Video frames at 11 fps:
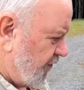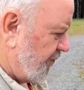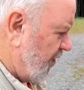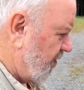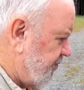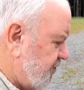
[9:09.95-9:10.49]
I have
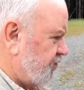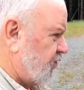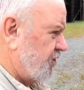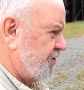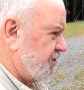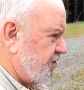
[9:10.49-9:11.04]
multiple
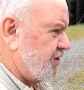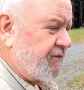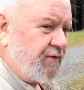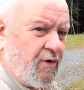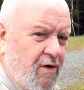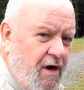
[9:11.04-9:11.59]
sources
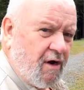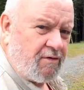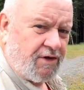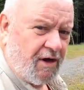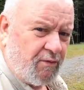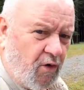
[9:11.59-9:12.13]
for
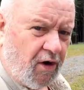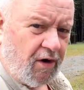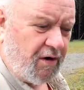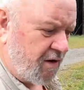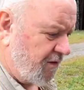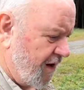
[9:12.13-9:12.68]
outside
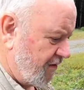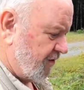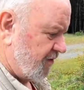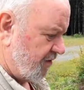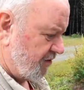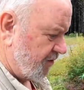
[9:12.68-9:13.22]
water
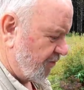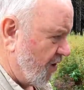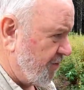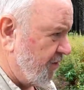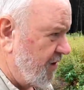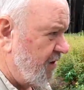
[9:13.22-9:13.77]
around the
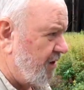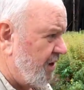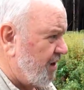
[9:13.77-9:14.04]
property.